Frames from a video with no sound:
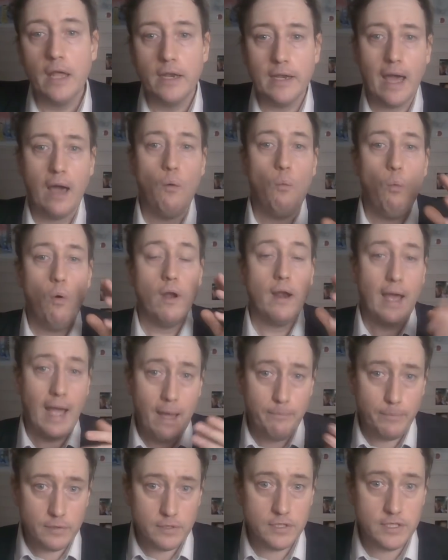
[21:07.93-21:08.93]
Now, what
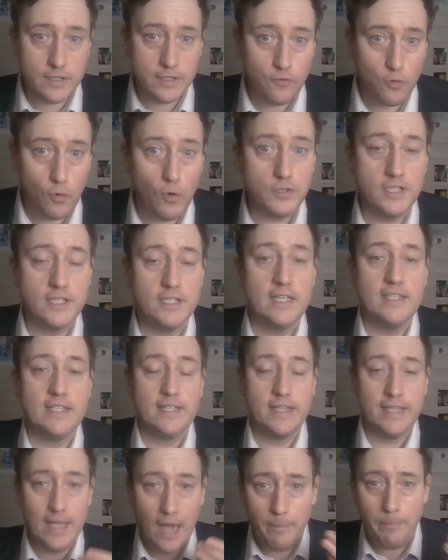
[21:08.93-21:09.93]
happens, of course, is it's
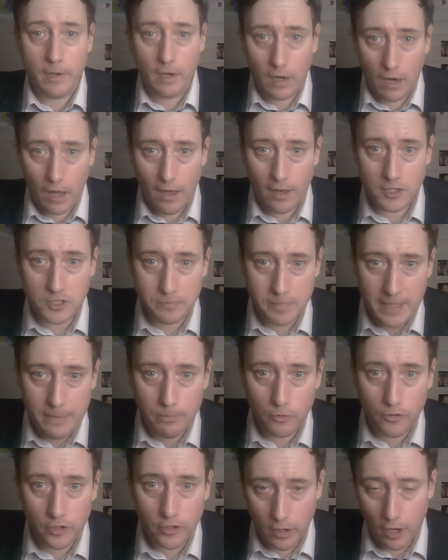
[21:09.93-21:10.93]
the upper class
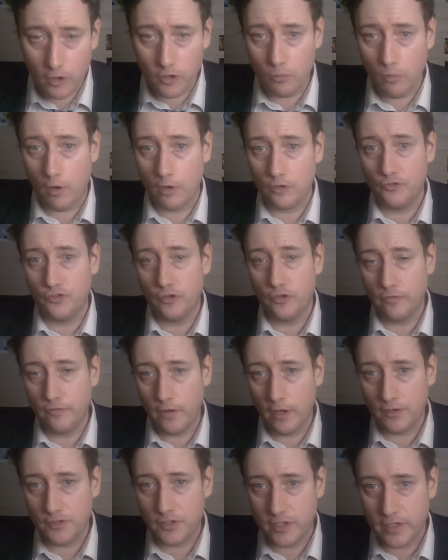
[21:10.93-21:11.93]
people that go to Oxford
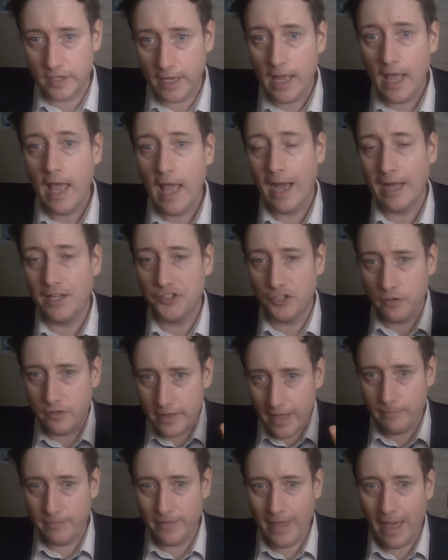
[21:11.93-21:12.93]
University, and so
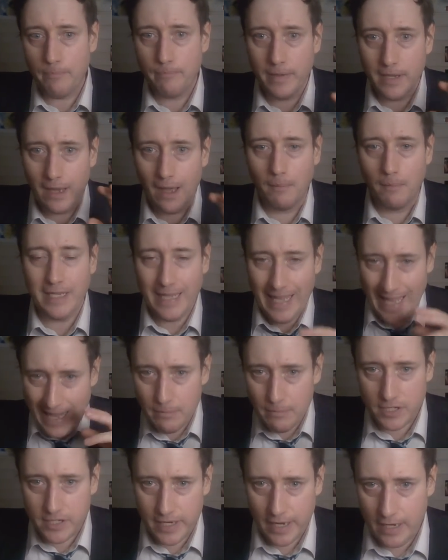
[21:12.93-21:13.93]
that becomes
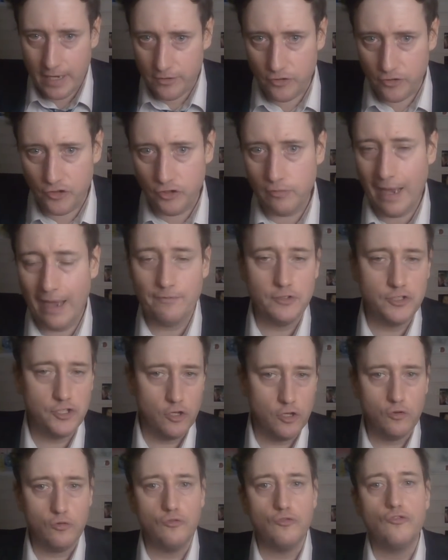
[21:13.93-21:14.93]
imitated. You have a
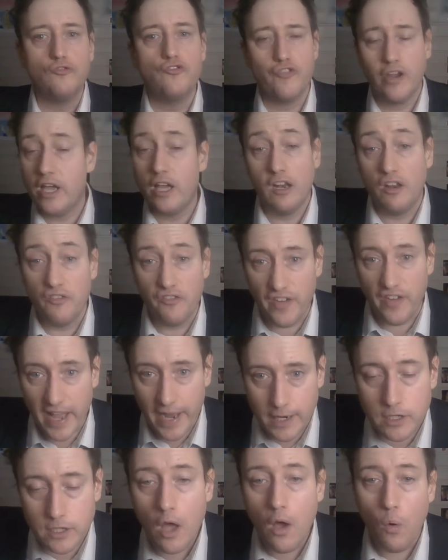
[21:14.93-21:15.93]
so-called trickle
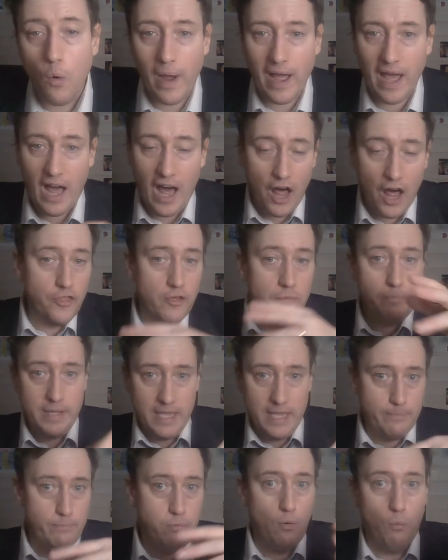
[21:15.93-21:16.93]
effect, where other
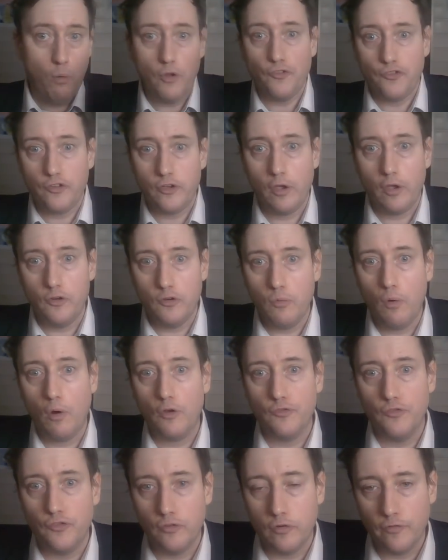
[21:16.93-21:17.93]
people want to go to
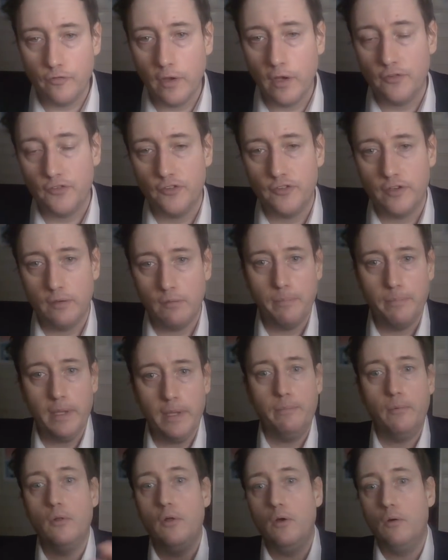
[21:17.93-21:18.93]
Oxford University, where
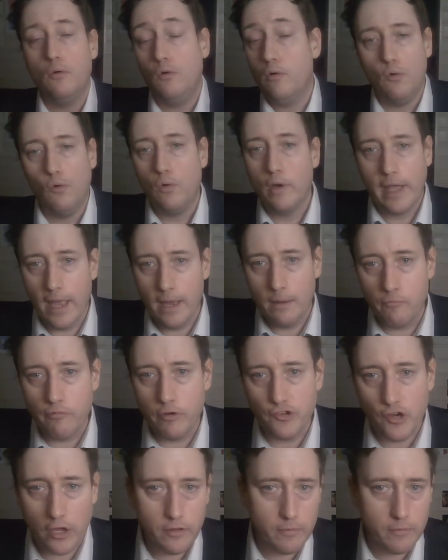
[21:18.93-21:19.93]
people or
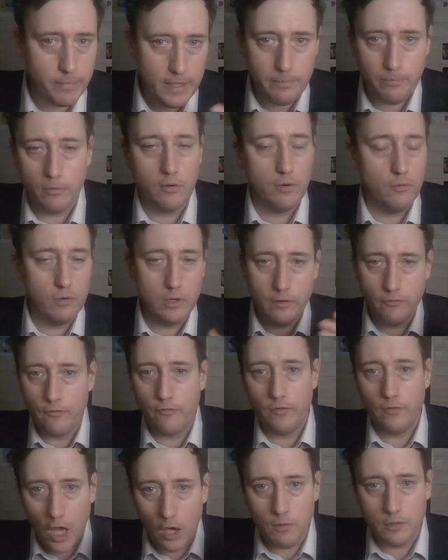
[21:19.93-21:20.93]
Cambridge, other people who are of
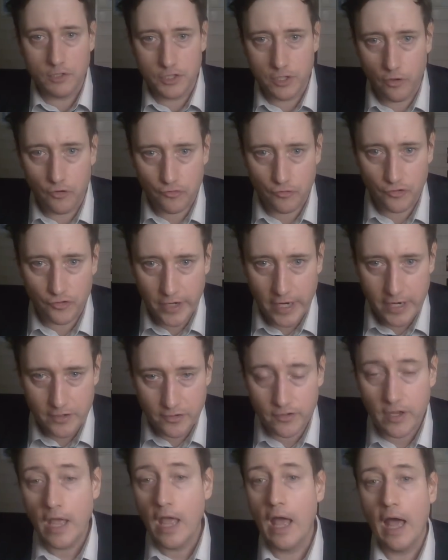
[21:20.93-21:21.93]
lower social
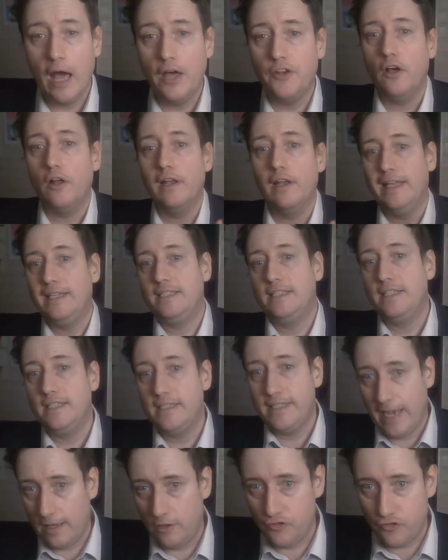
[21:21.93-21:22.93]
status and are less
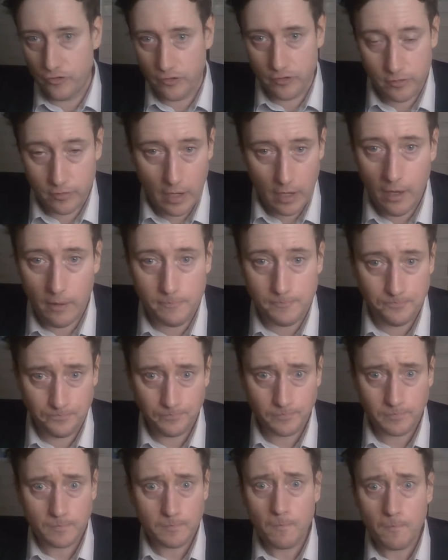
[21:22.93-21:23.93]
intelligent,
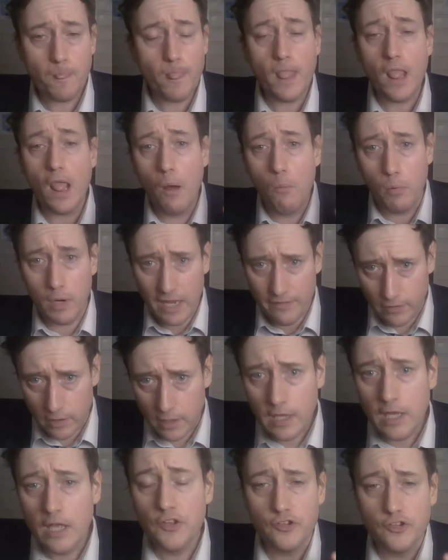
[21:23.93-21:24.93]
whatever.
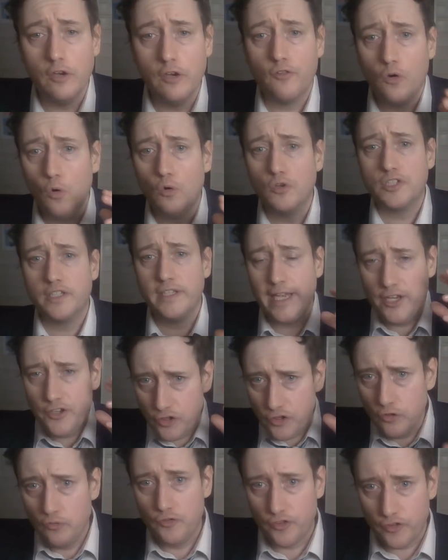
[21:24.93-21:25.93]
So, of course, they
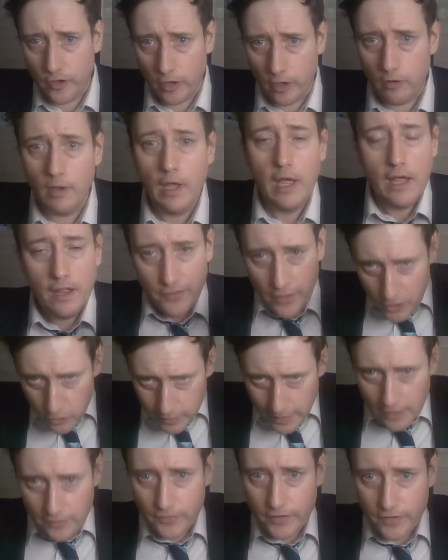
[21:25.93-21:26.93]
do so. Then you
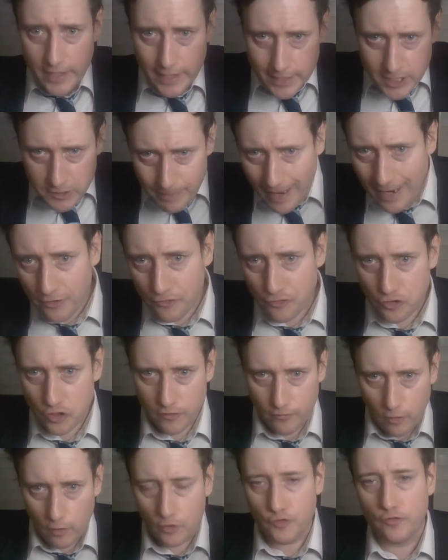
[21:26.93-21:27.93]
get the expansion
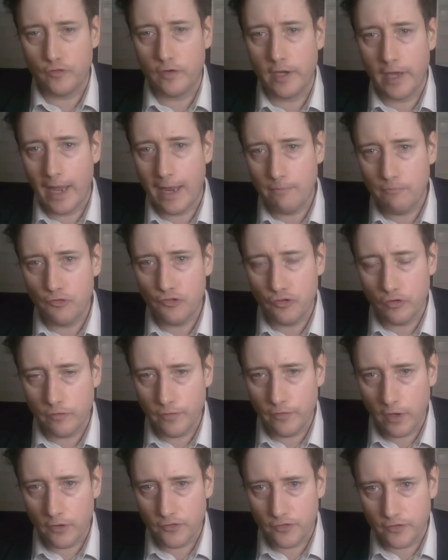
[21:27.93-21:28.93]
of Oxford and Cambridge
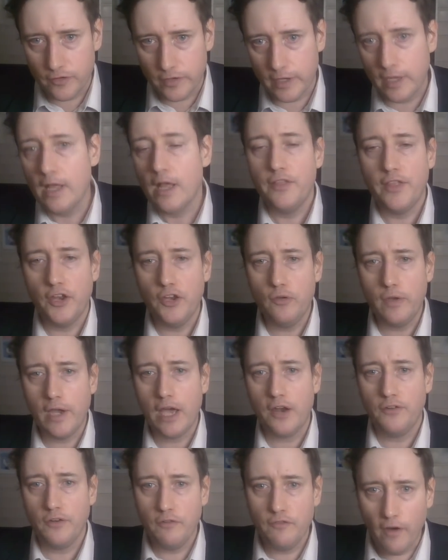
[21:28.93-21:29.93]
University. Then you
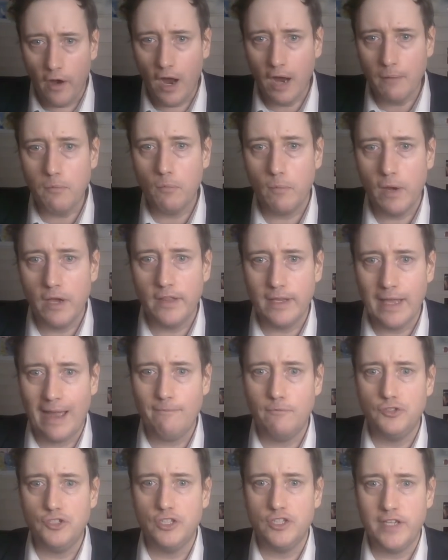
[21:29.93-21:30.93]
get an environment where the
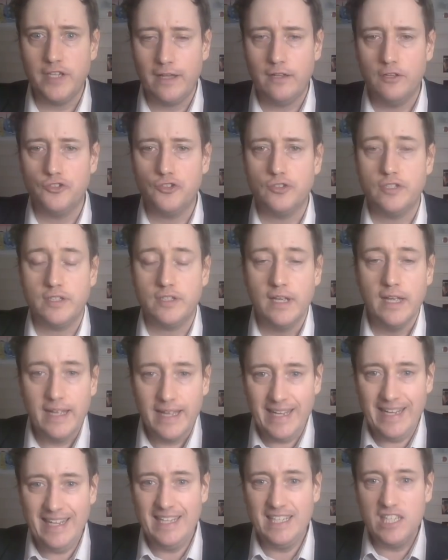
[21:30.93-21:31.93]
average intelligence
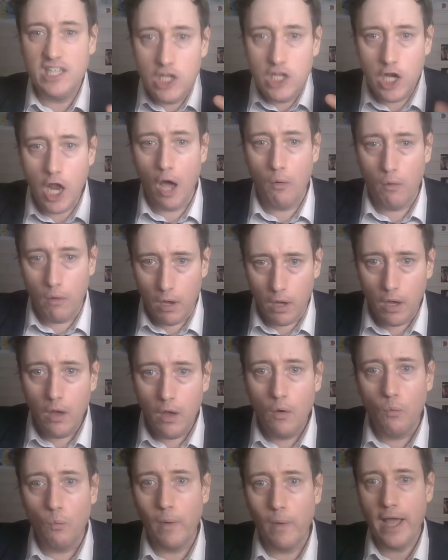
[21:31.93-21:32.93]
is lower,
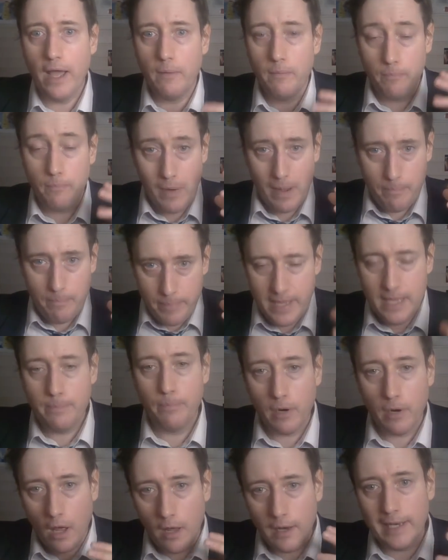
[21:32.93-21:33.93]
where
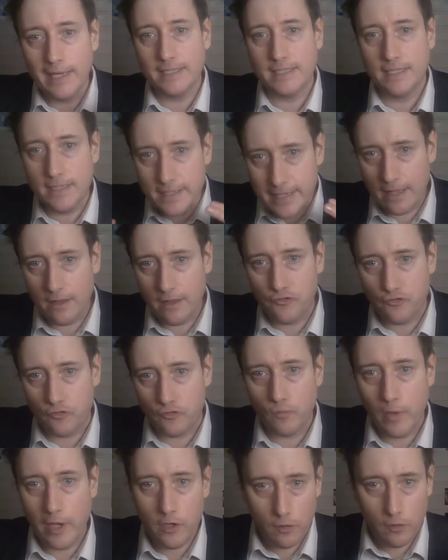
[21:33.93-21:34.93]
people are less intelligent,
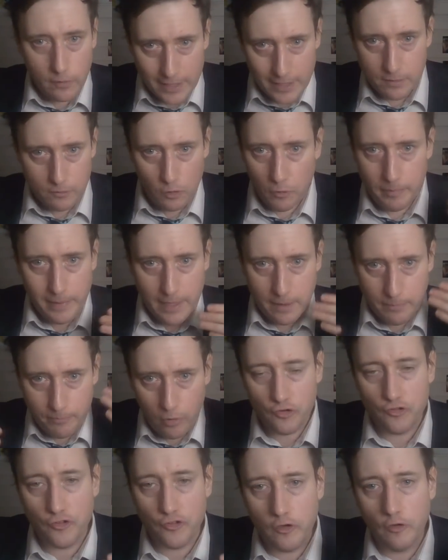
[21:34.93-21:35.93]
where you're being
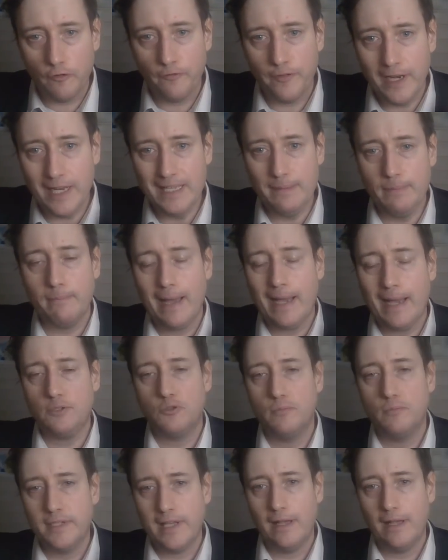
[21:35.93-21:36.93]
pushed to your phenotypic
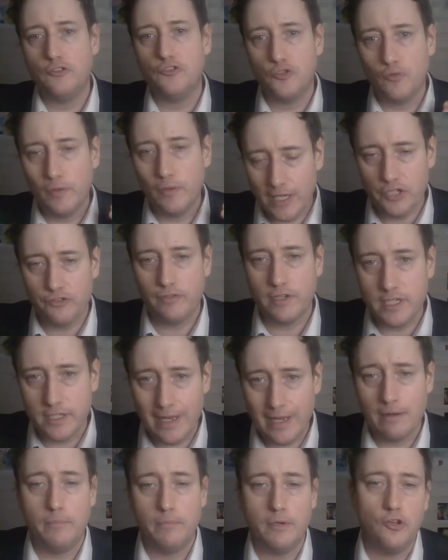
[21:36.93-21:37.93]
maximum intelligence to a lesser
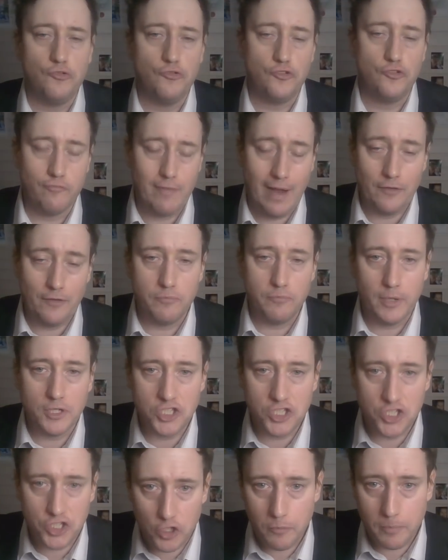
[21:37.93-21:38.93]
extent because you're surrounded by
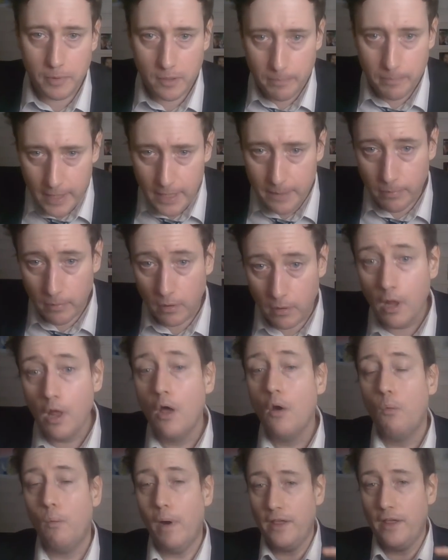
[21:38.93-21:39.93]
stupider people,
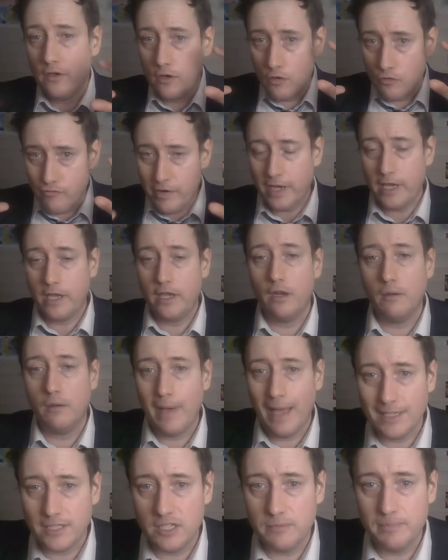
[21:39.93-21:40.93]
where the curriculum
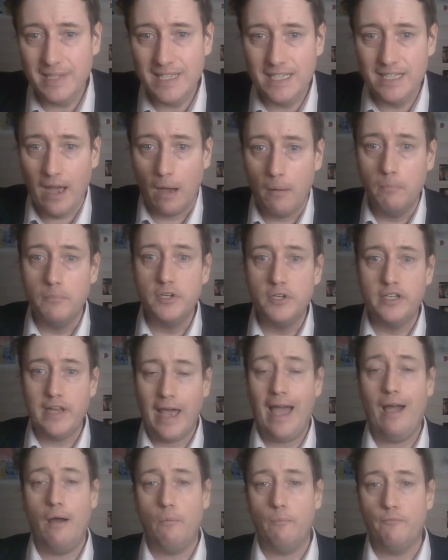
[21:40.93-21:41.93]
has to be dumbed
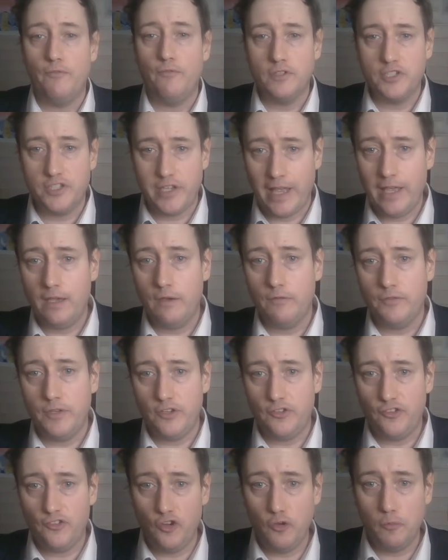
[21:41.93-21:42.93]
down for the sake of
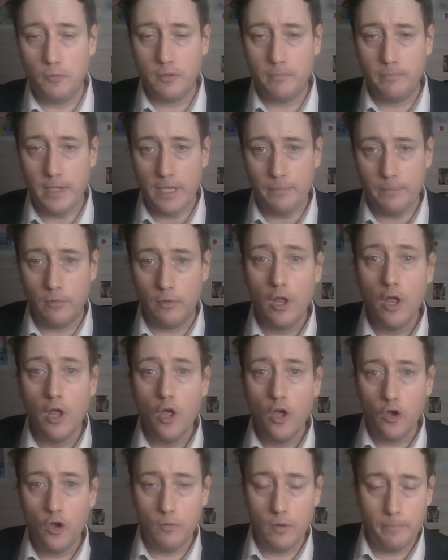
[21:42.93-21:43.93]
these stupider people
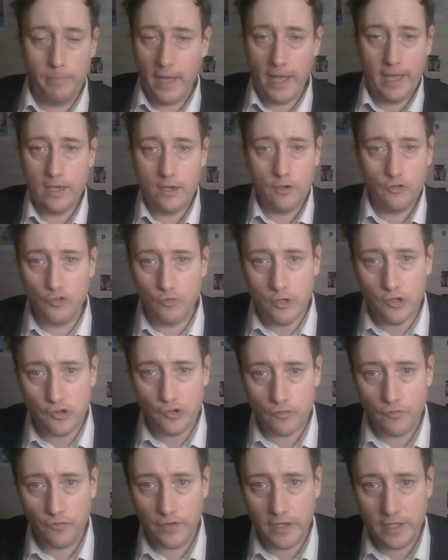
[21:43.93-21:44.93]
who are paying
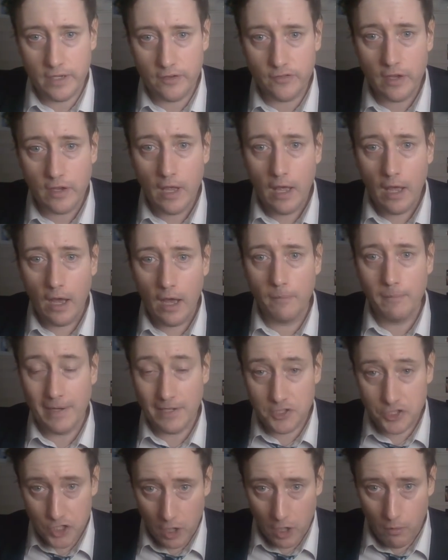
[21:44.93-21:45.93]
tuition fees.
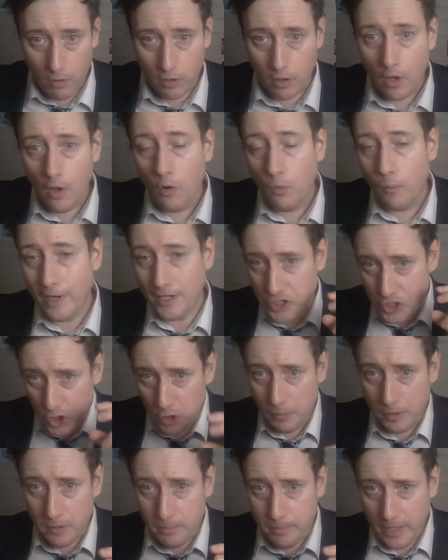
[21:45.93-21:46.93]
And so on, where
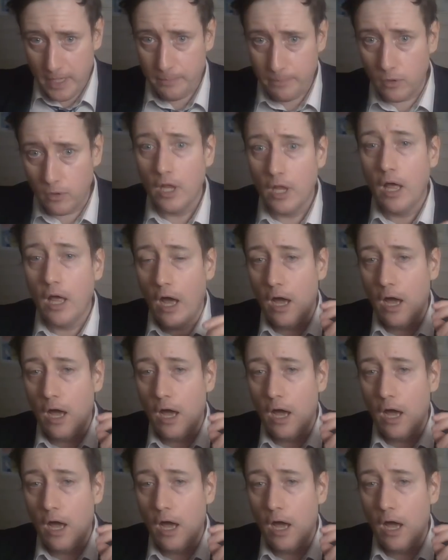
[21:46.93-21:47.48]
stupider people